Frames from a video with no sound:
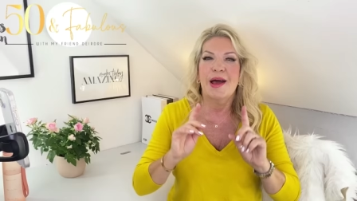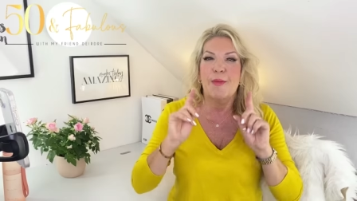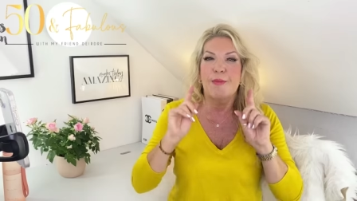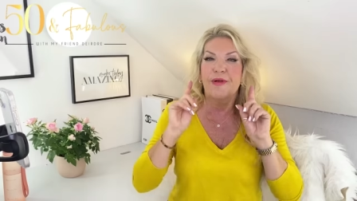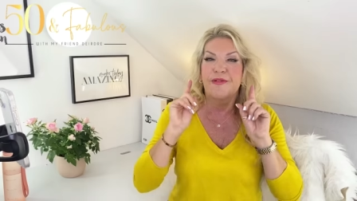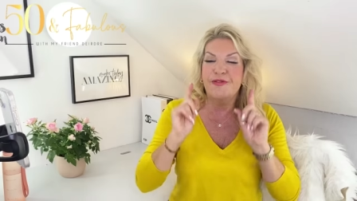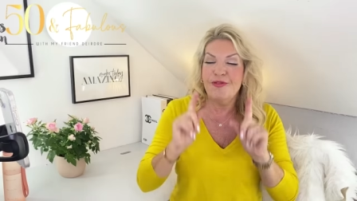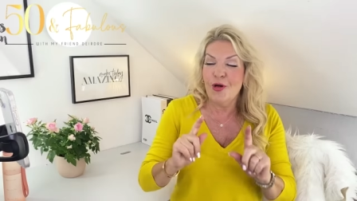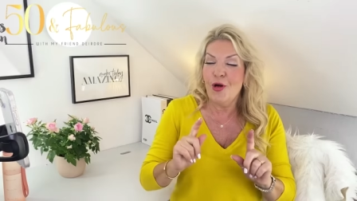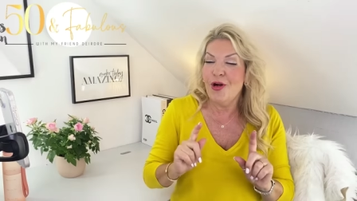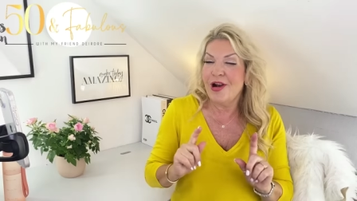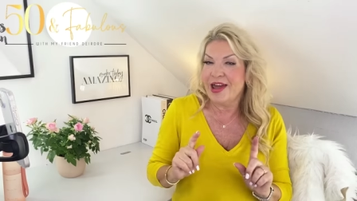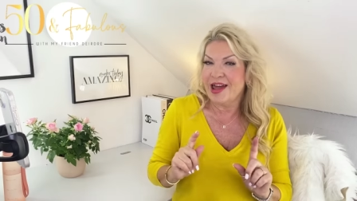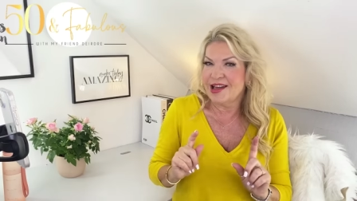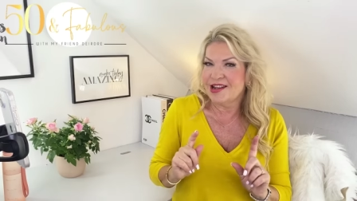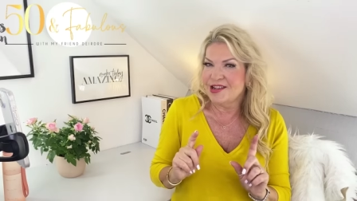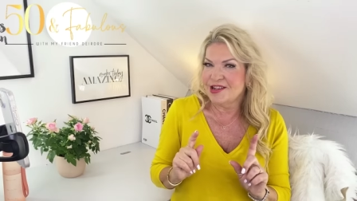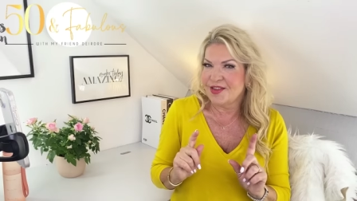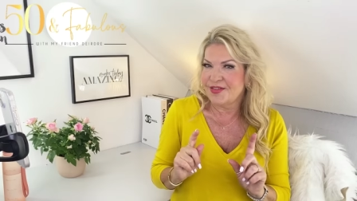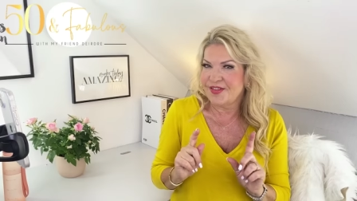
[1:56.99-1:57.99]
Before I
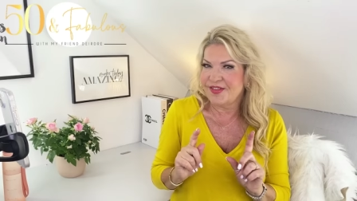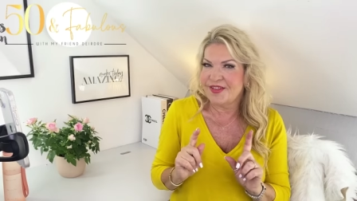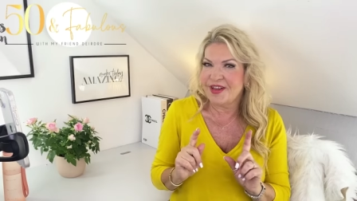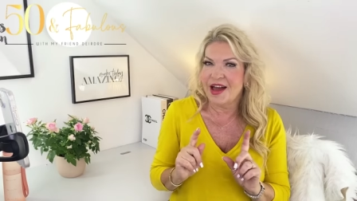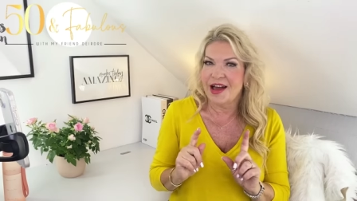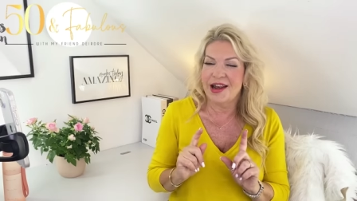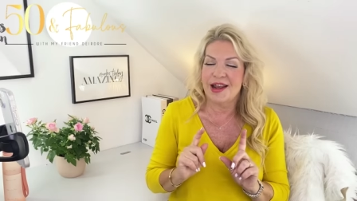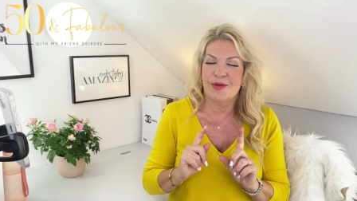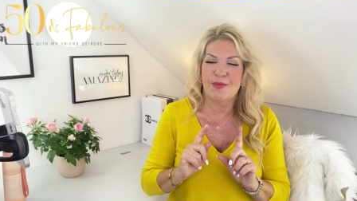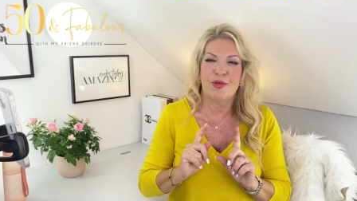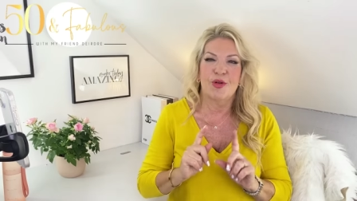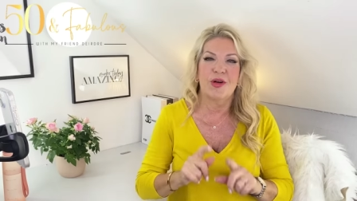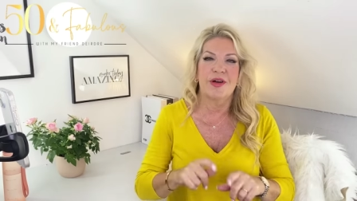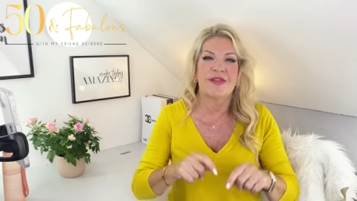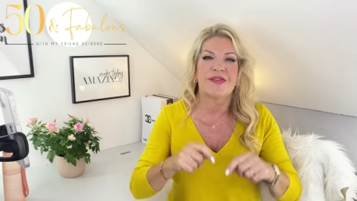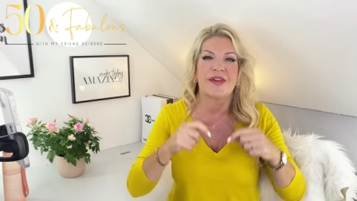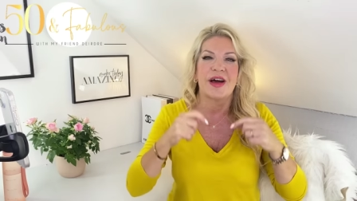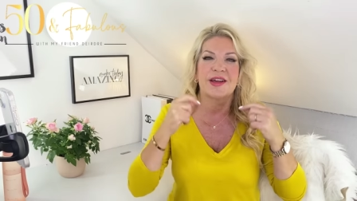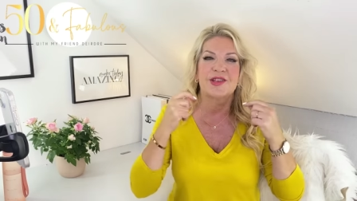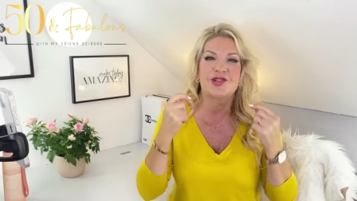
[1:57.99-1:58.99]
get into the styling
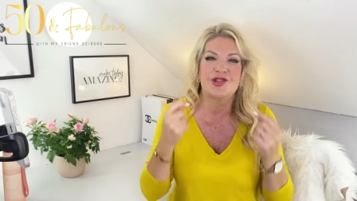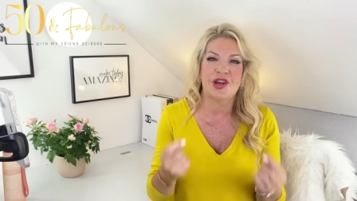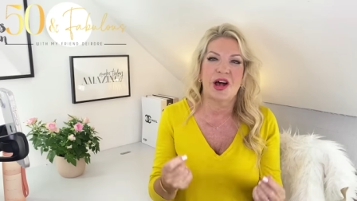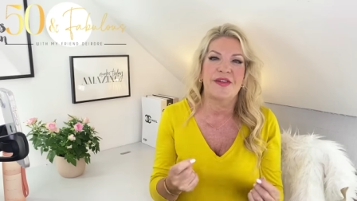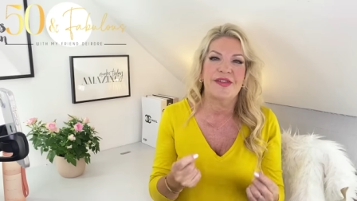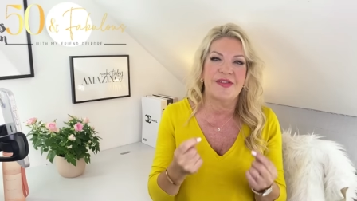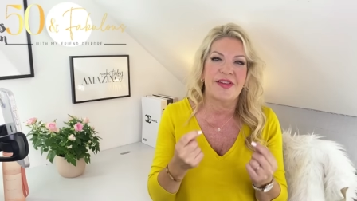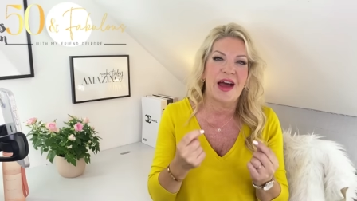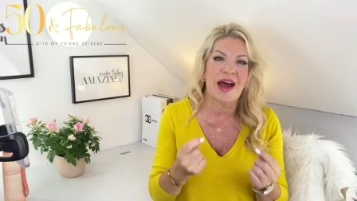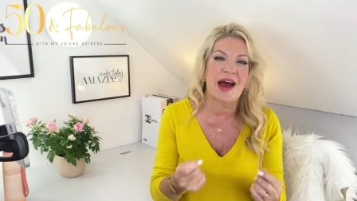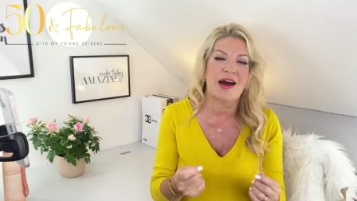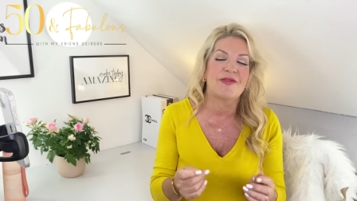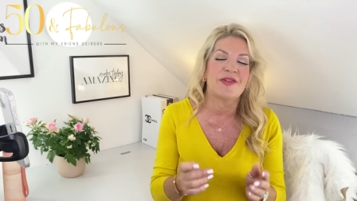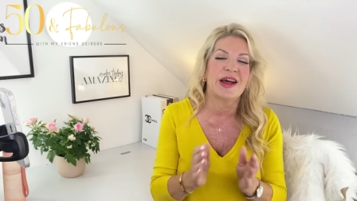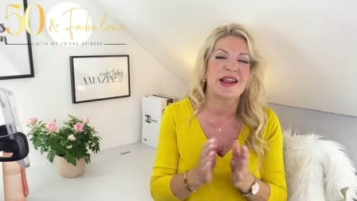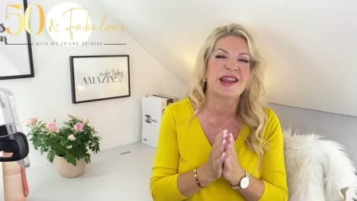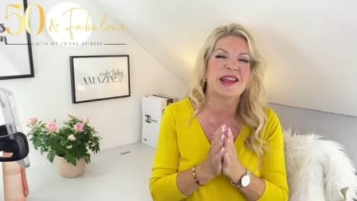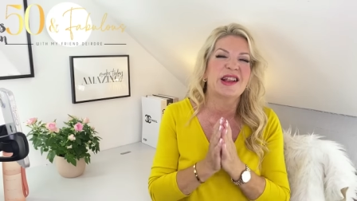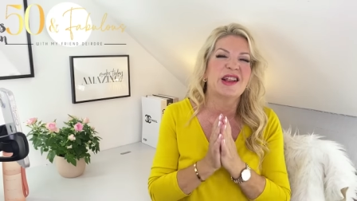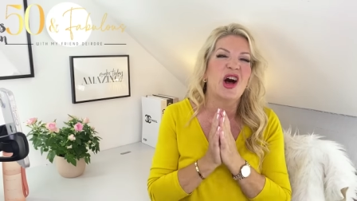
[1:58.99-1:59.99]
points, I just have
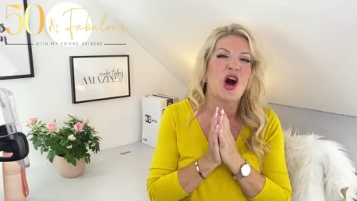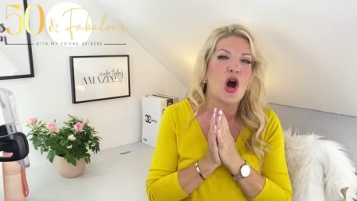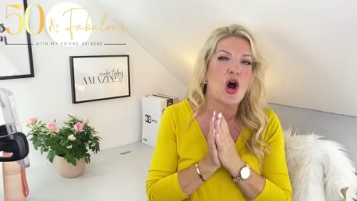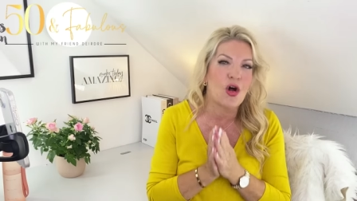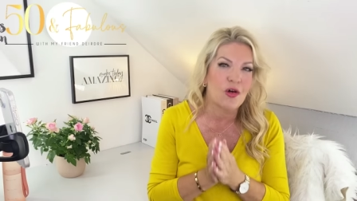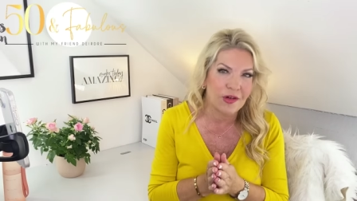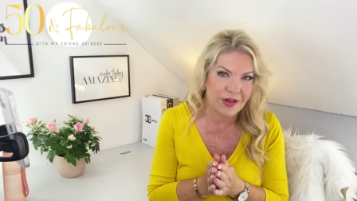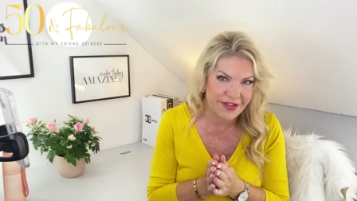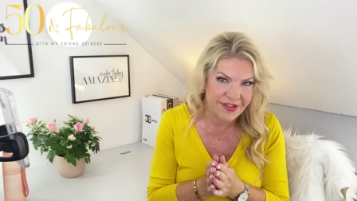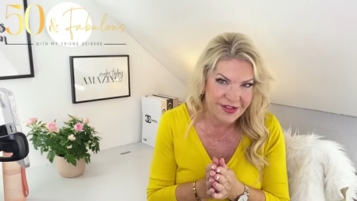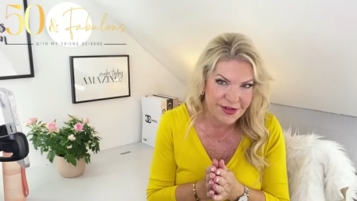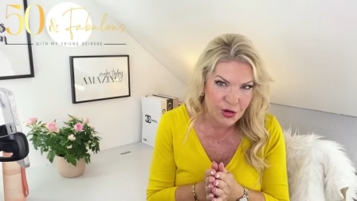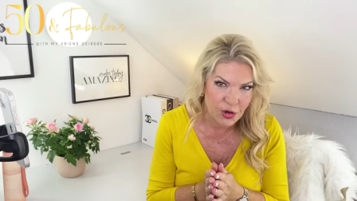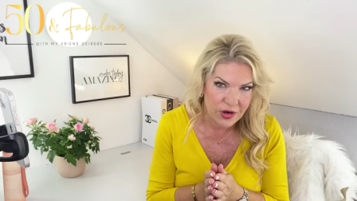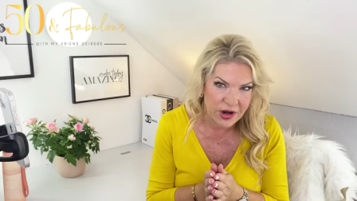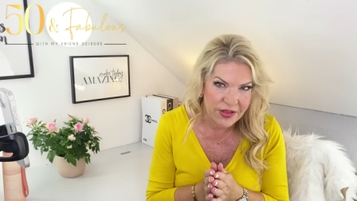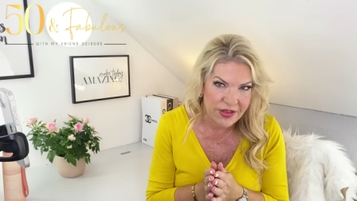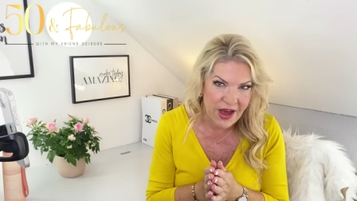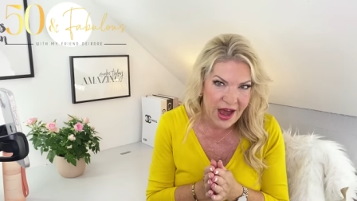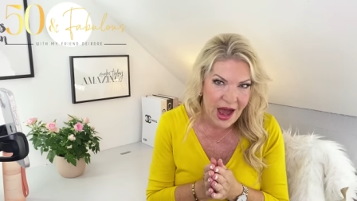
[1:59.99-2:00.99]
a little horror
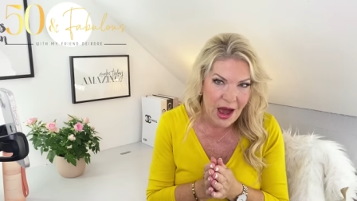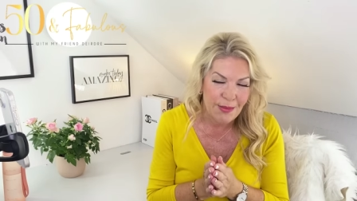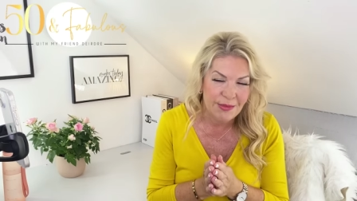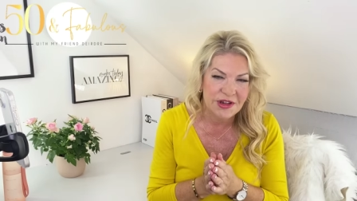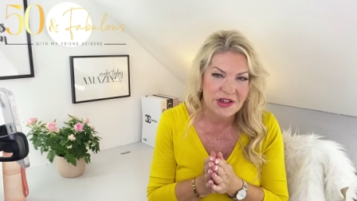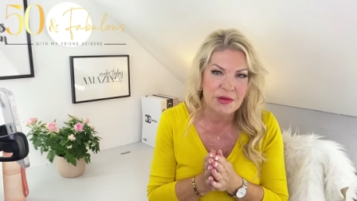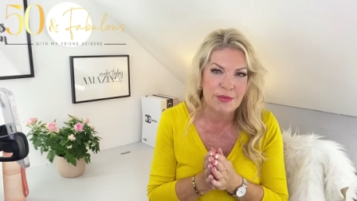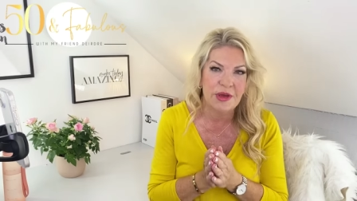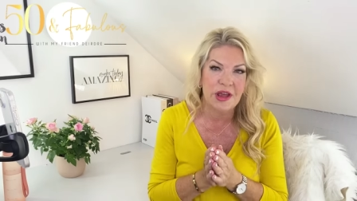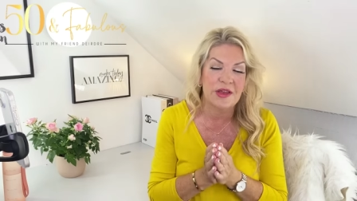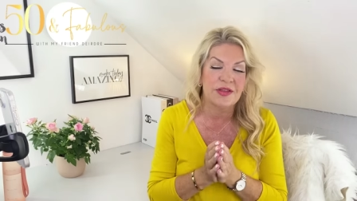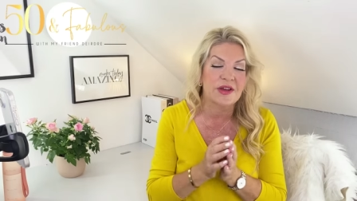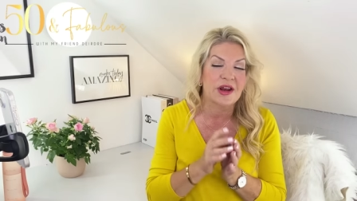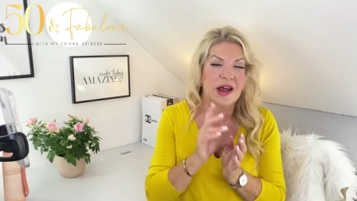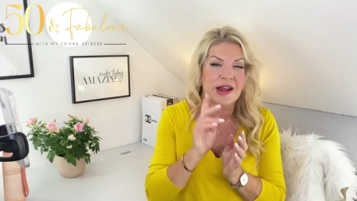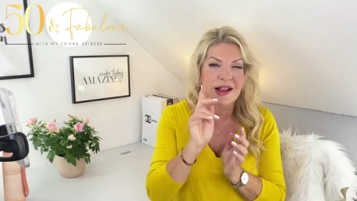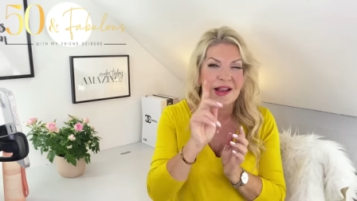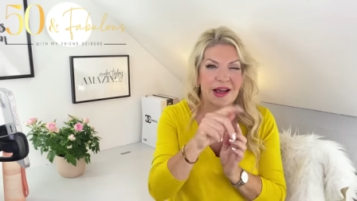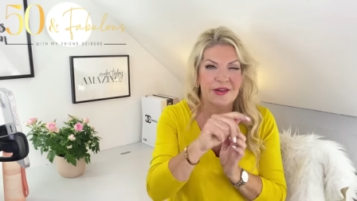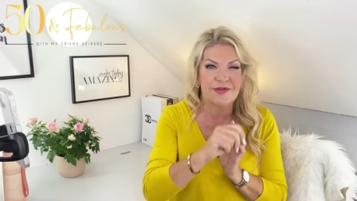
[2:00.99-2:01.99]
story that happened to me that
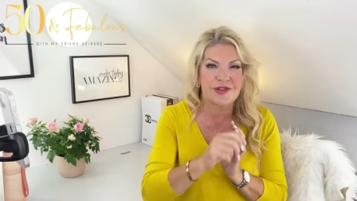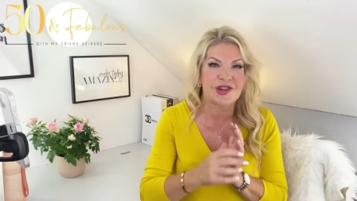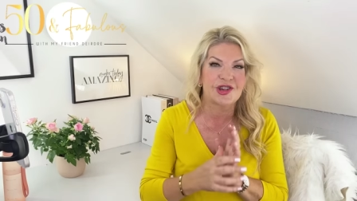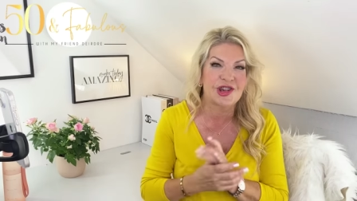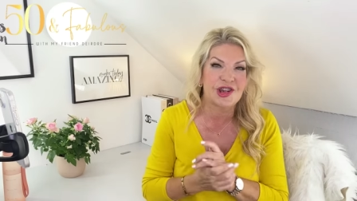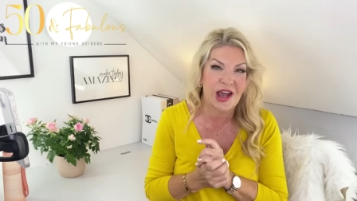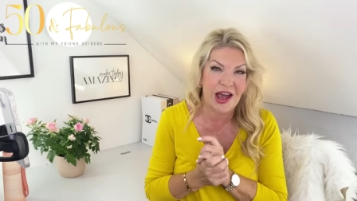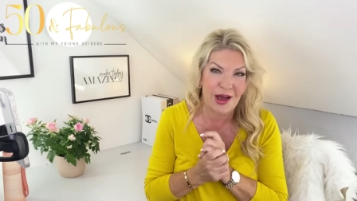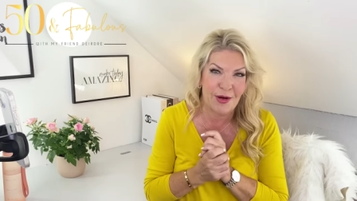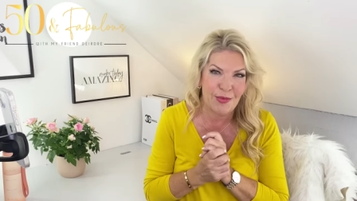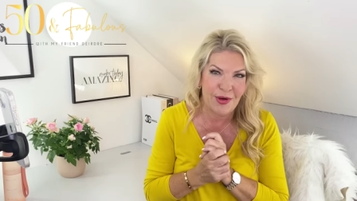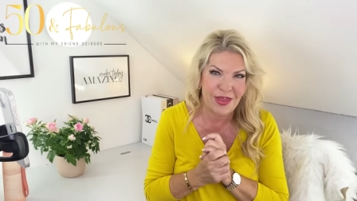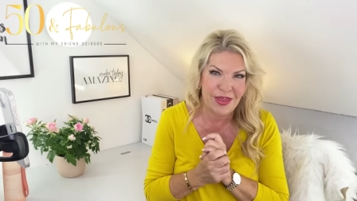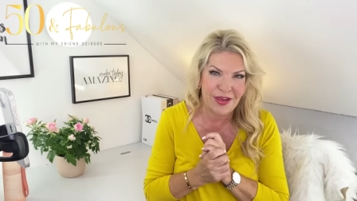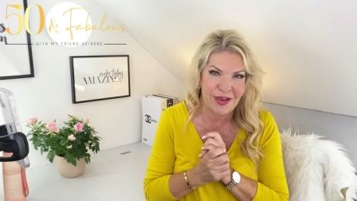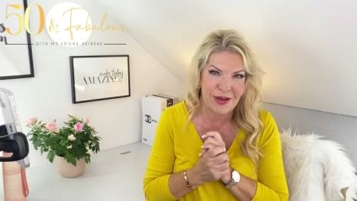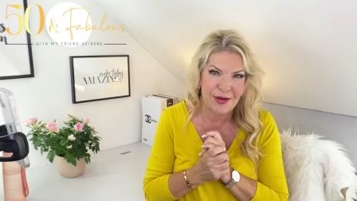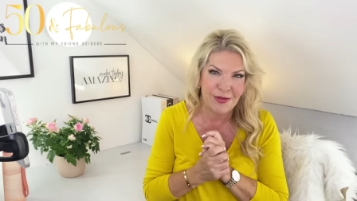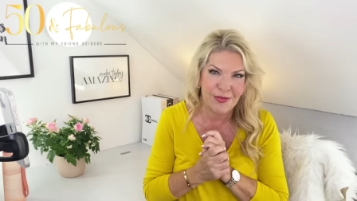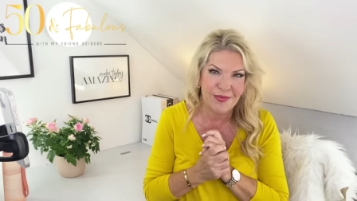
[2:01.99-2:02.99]
I'd love to share with
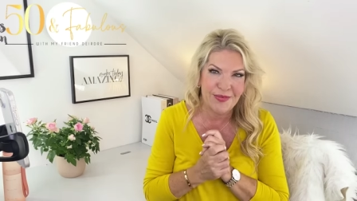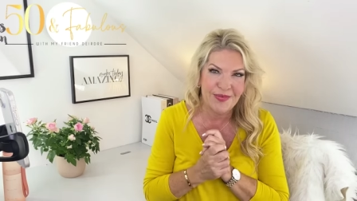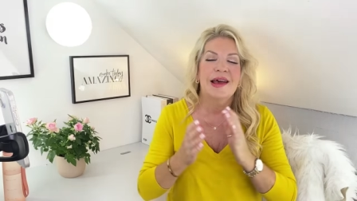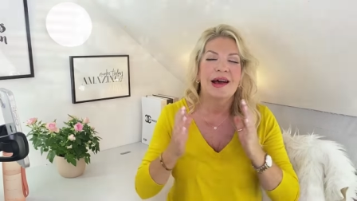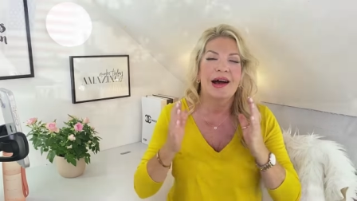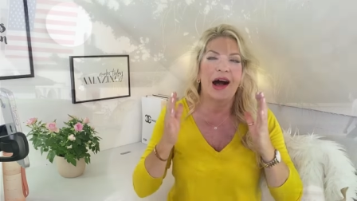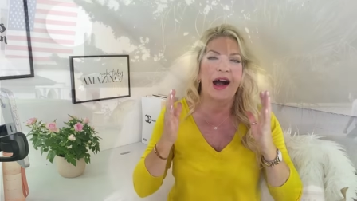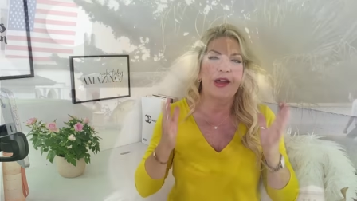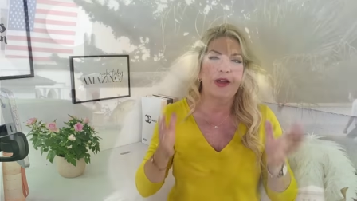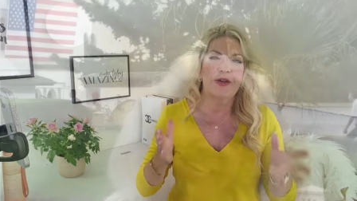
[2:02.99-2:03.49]
you. I